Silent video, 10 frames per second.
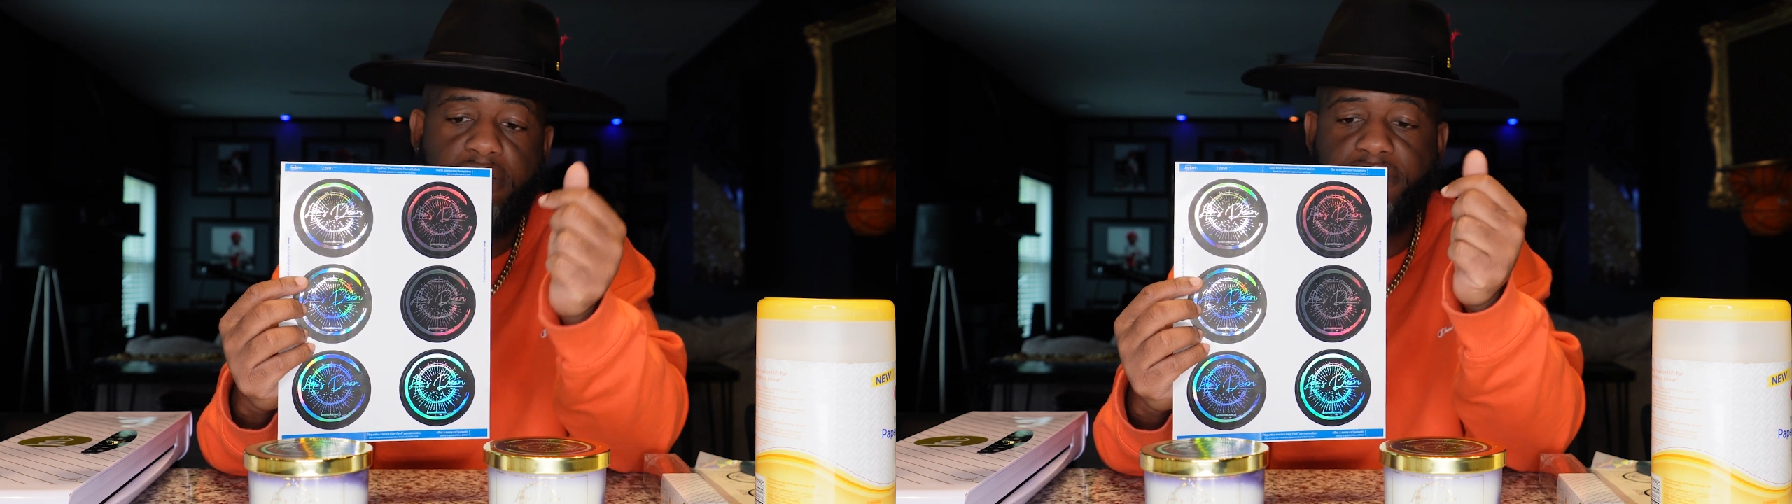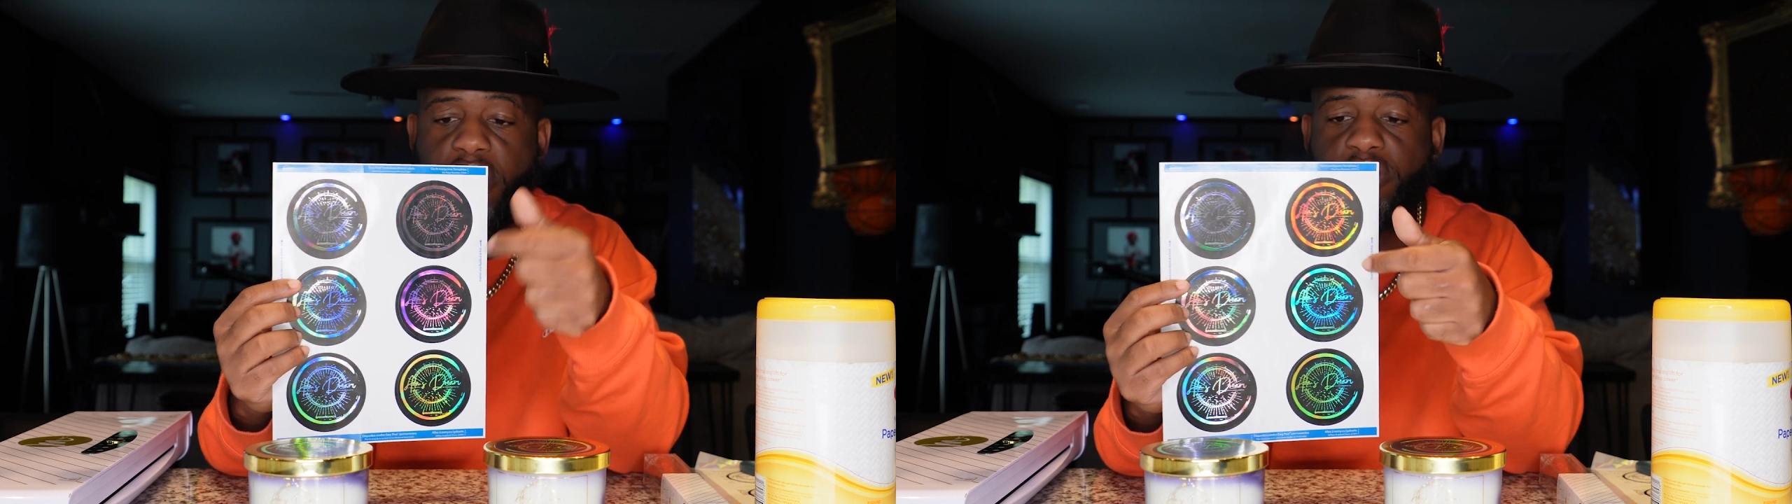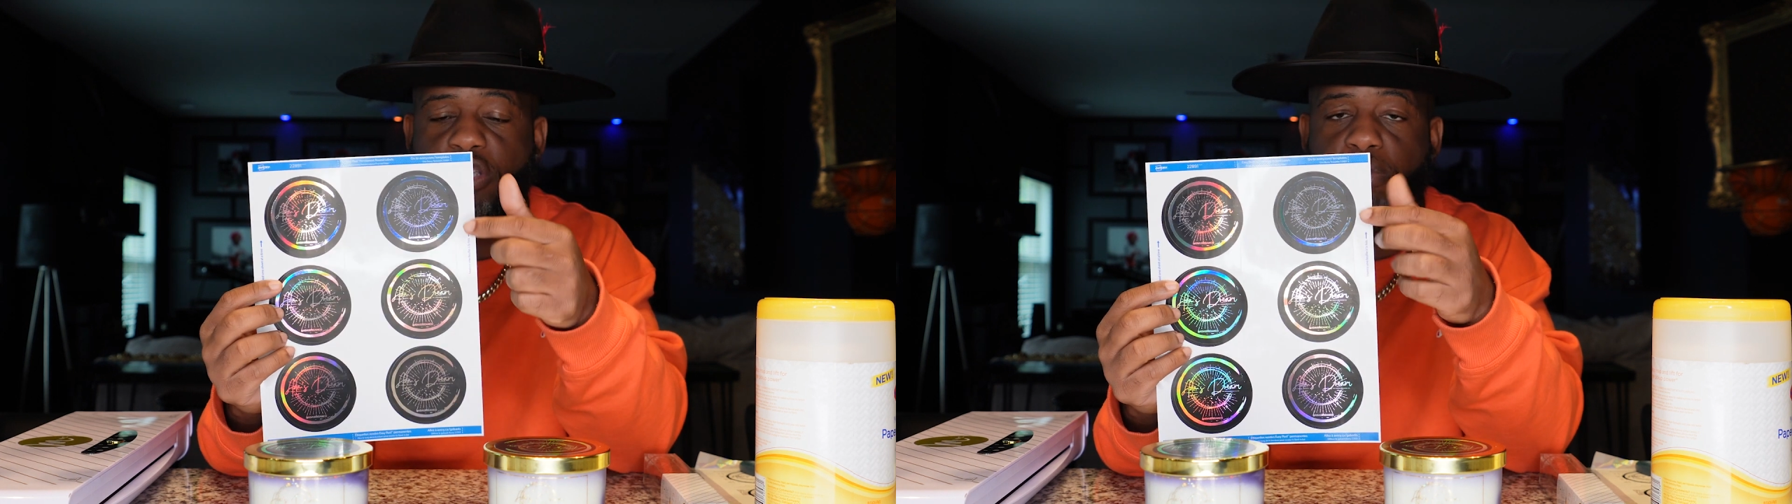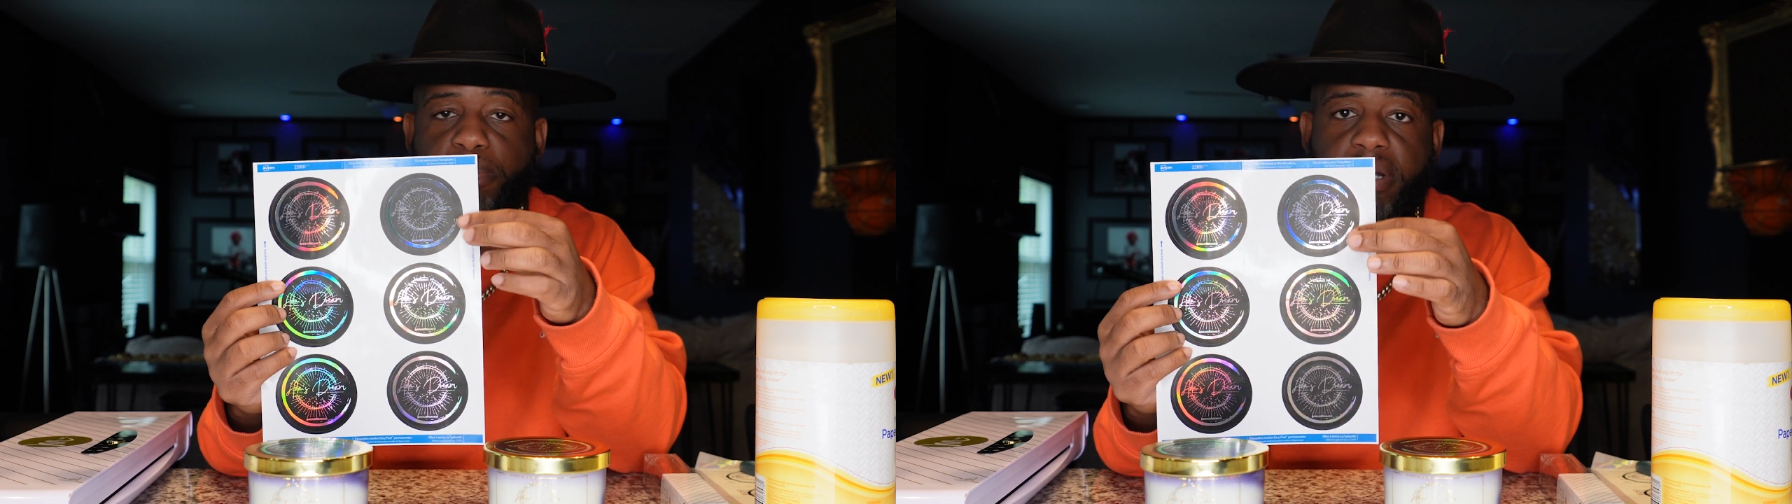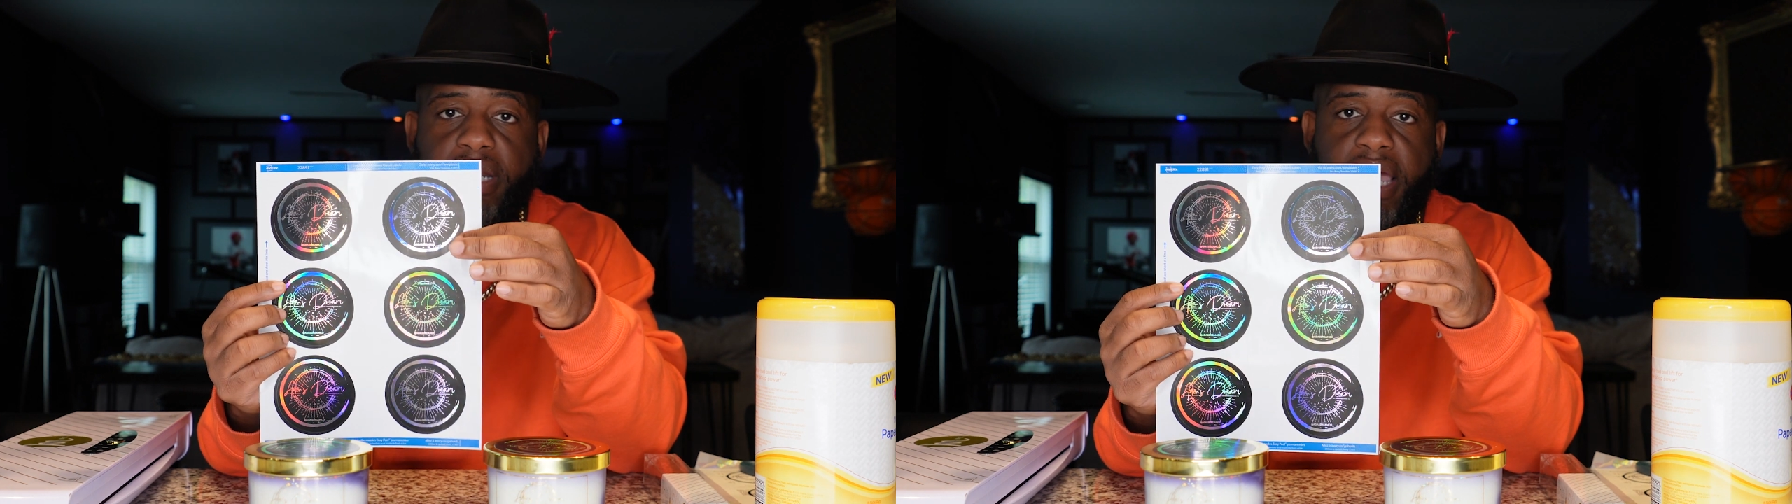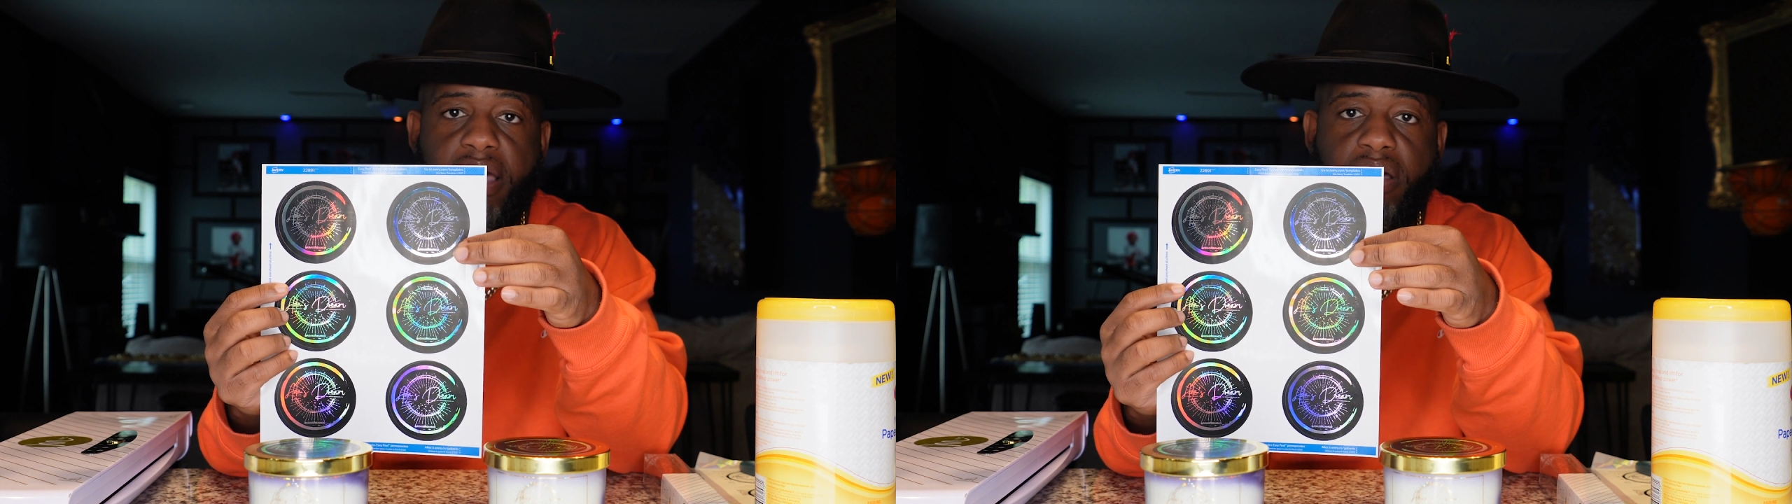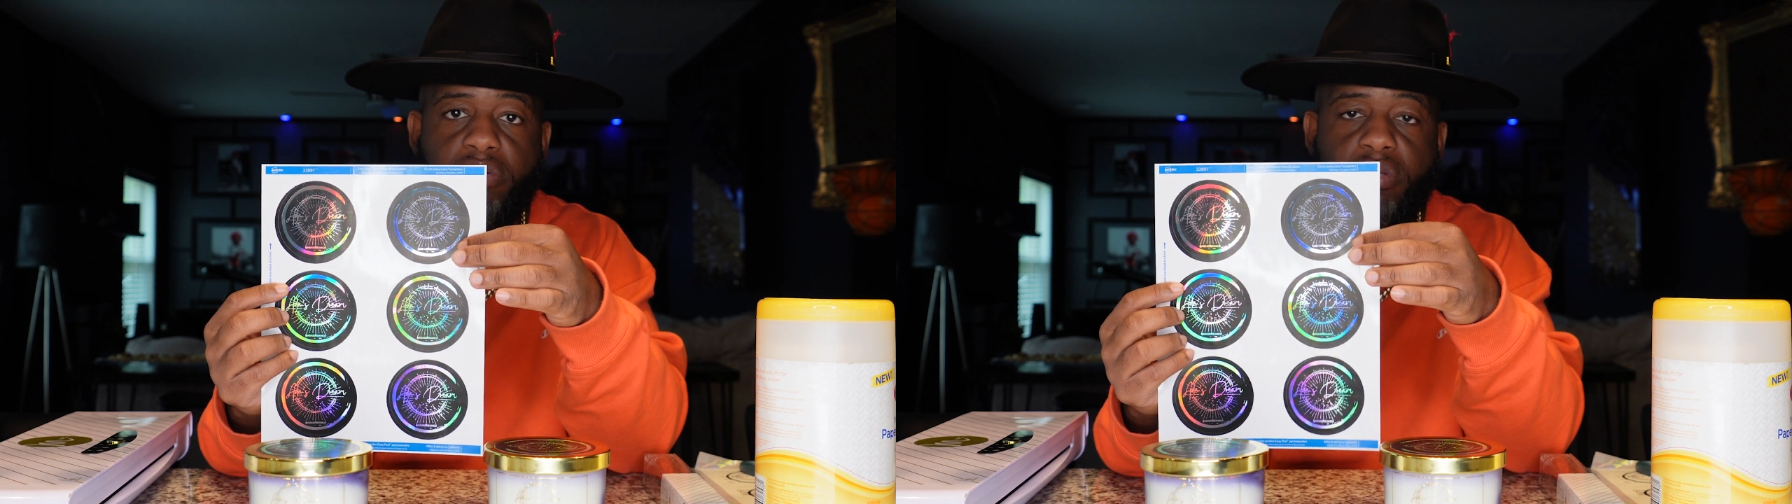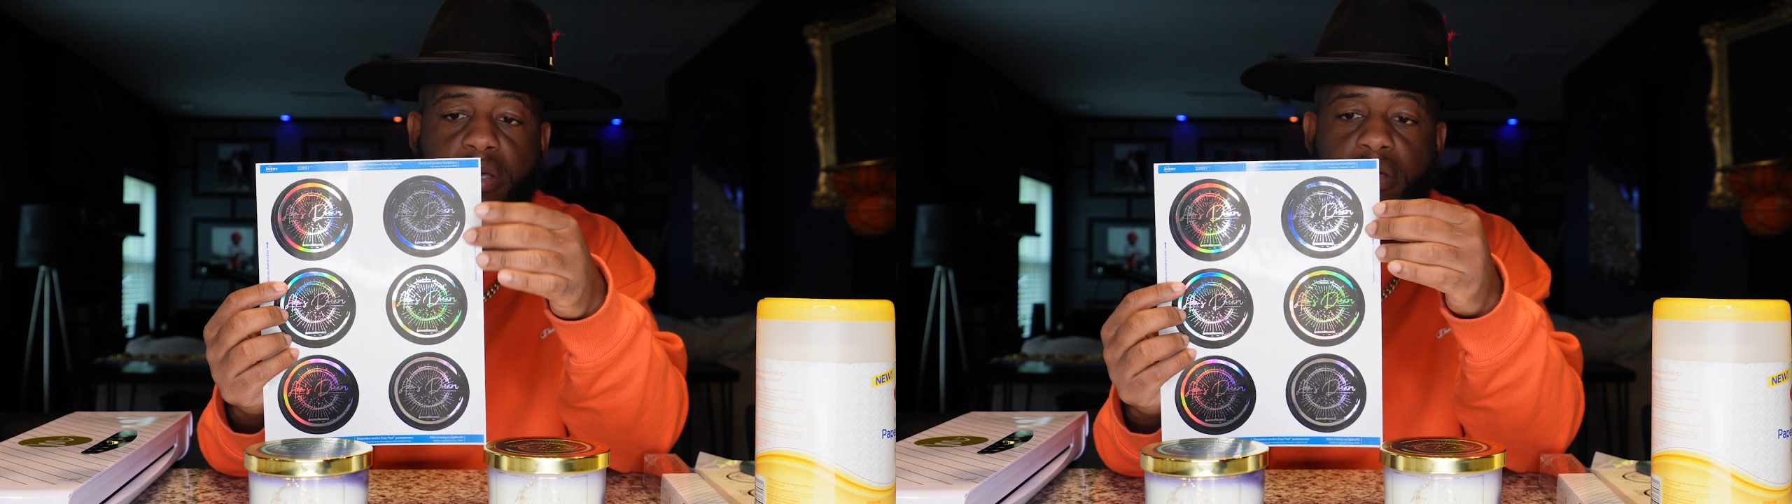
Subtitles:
First, you put down,